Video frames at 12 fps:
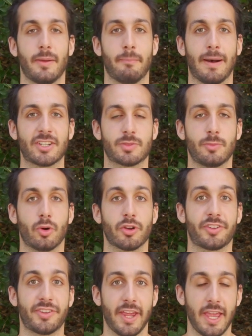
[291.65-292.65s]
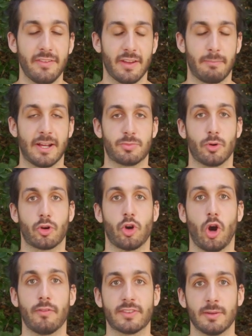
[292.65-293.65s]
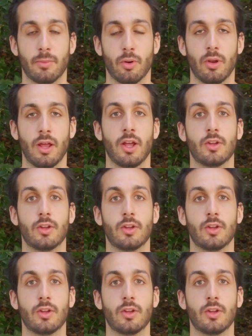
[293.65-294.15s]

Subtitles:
much more safe and much more comfortable